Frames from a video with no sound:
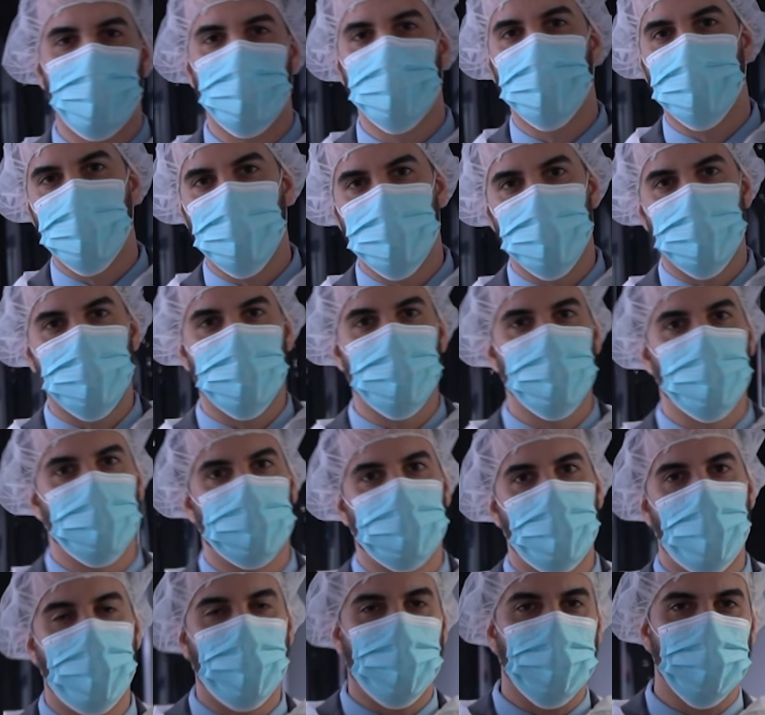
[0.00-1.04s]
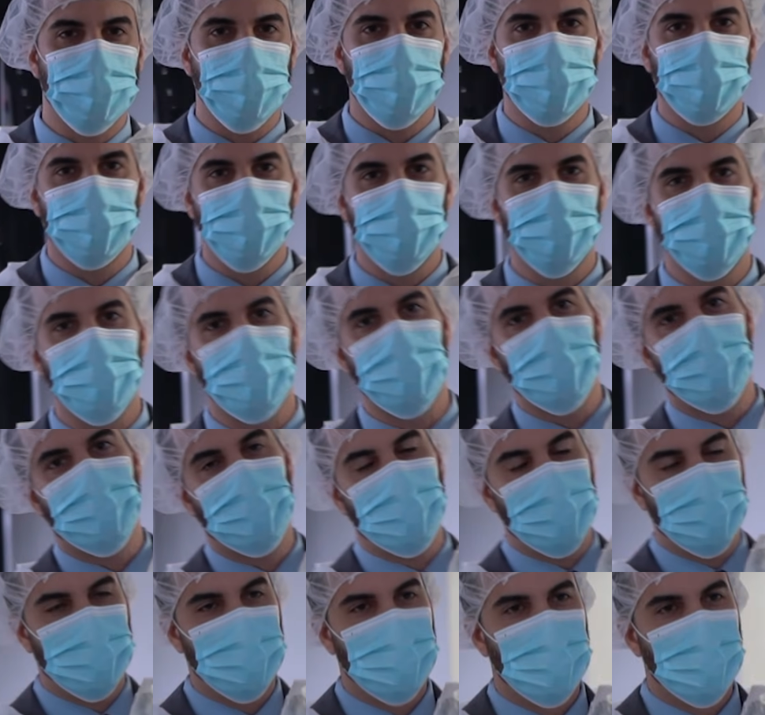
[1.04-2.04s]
entrance to the packaging facility.